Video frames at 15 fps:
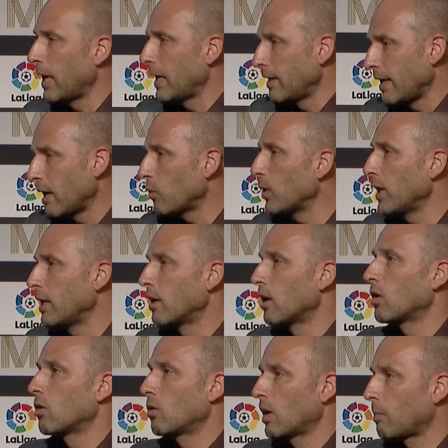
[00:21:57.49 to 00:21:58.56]
and there we
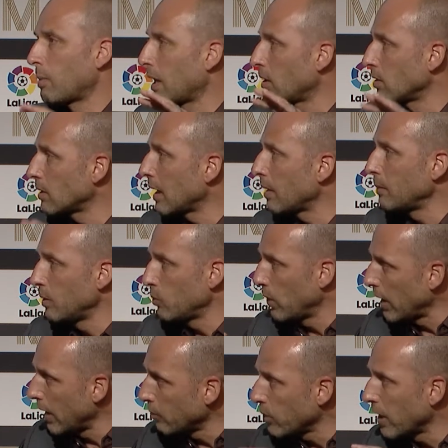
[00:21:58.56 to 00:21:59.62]
know about, I mean, we,
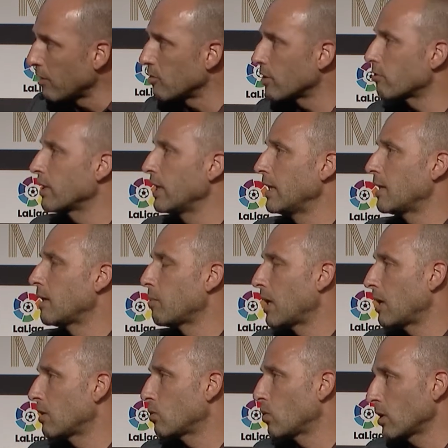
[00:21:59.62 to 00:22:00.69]
and we have agreed
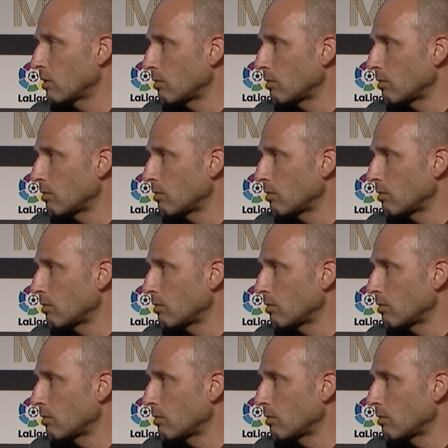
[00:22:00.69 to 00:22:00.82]
about what,